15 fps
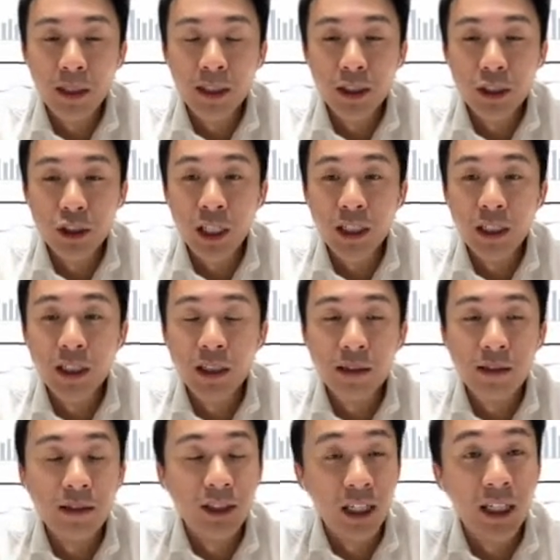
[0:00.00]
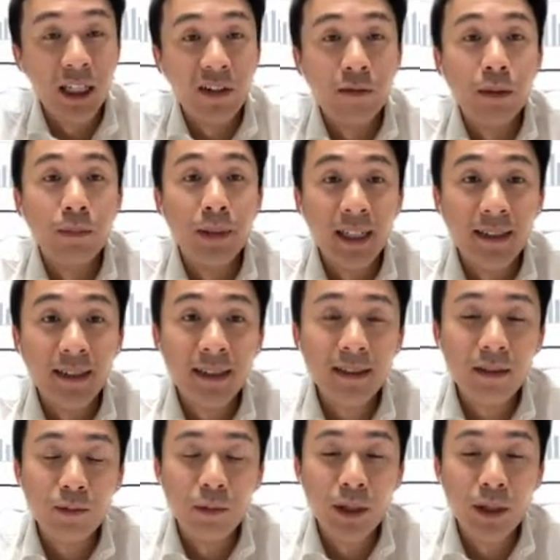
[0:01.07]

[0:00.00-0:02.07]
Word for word: uh, China China government plays it,